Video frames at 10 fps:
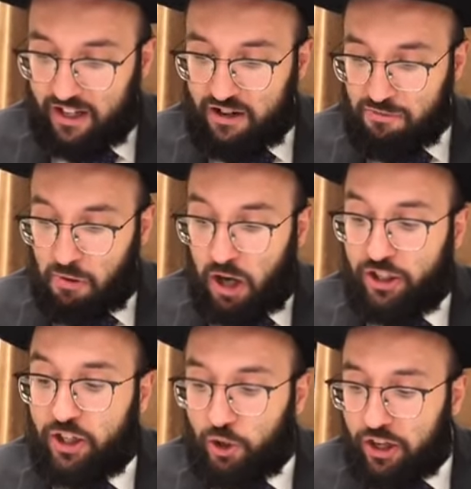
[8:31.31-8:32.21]

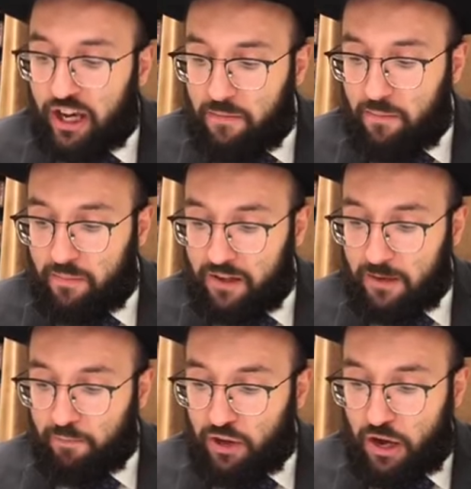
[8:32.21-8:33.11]
Moshe took him,
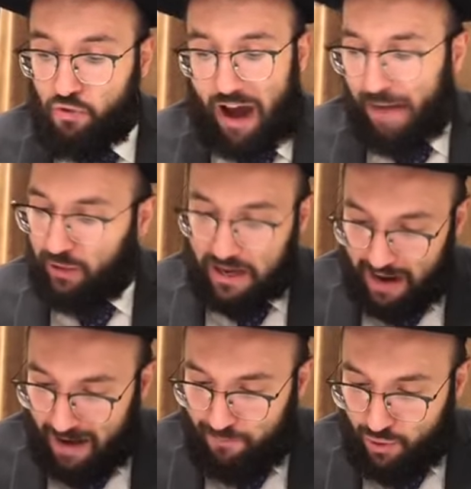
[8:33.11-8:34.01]
he wrapped him
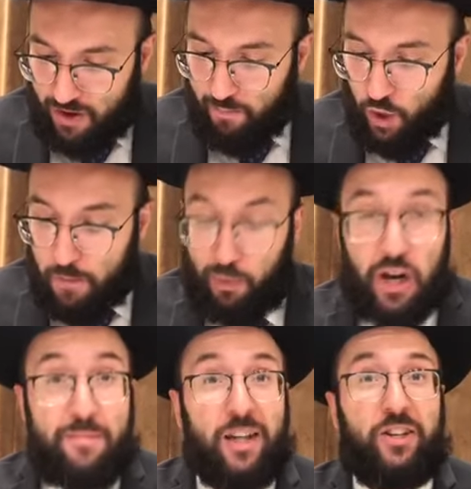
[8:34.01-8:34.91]
up, he put
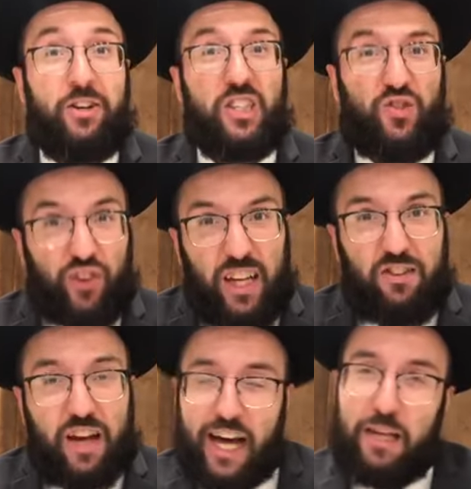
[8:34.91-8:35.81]
him under his feet,
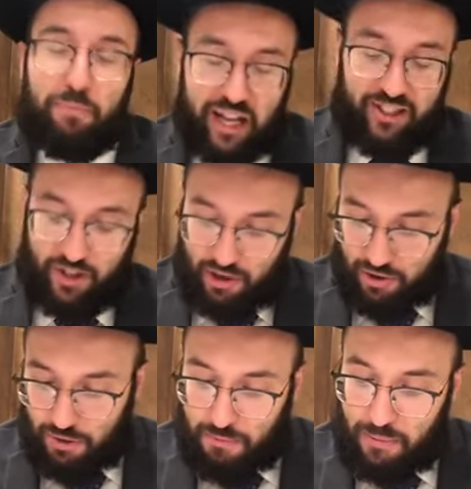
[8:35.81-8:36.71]
and he blessed the
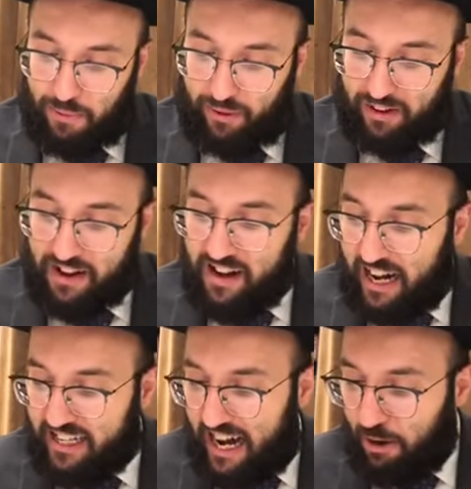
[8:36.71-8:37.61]
Jewish people.
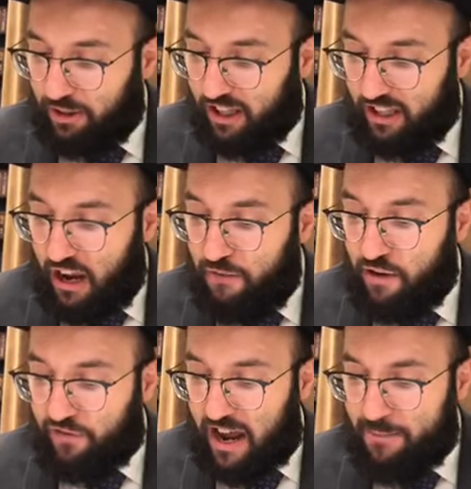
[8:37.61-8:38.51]
Hadau d'chtiv
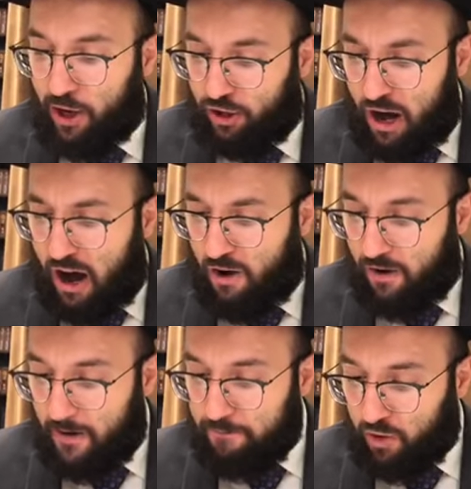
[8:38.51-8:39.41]
lifnei moto.
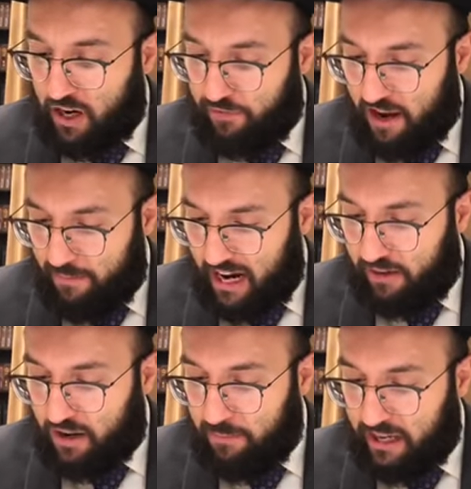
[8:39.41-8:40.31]
Lifnei mi,
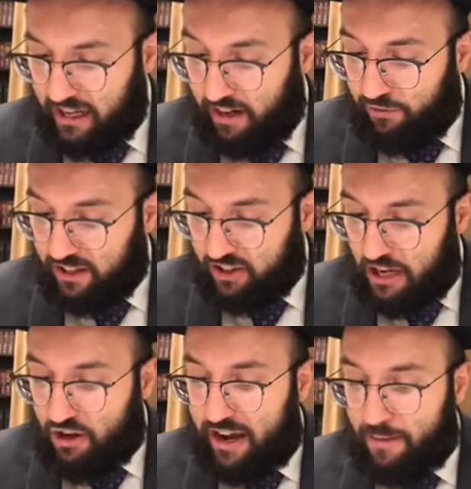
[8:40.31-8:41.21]
lifnei mi, lifnei zeh
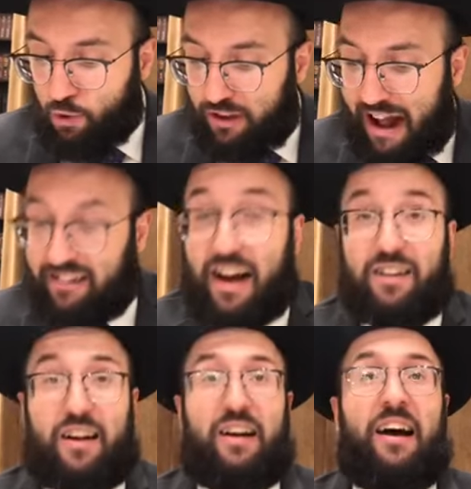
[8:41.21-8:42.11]
shayam mutal tahat
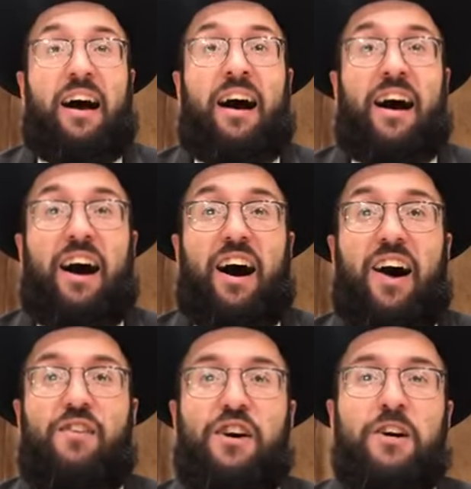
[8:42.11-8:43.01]

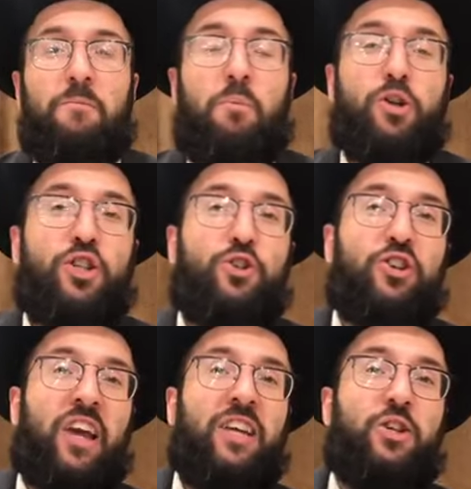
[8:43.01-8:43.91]
raglav. Moshe took
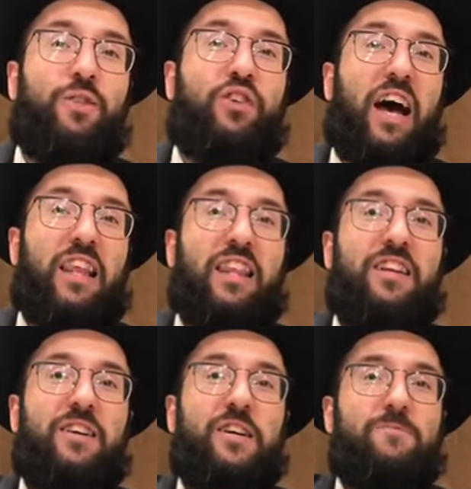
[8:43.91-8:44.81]
the angel of death,
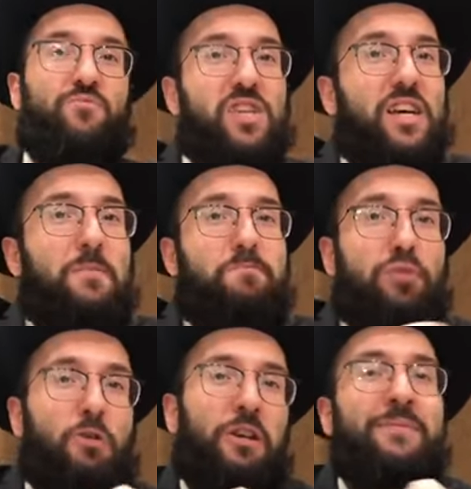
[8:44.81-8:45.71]
he
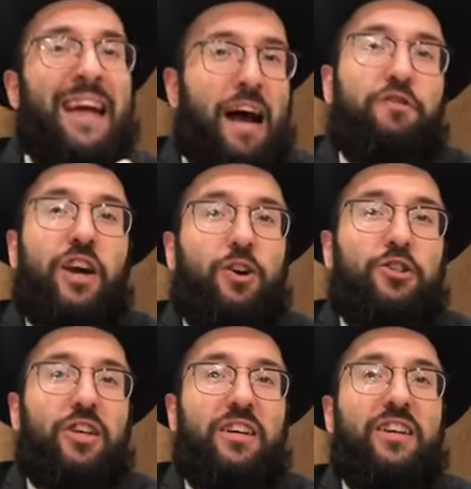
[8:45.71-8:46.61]
broke him in half,
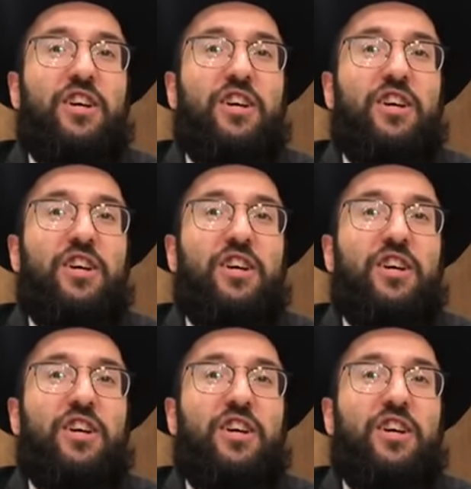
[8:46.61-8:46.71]
karochi,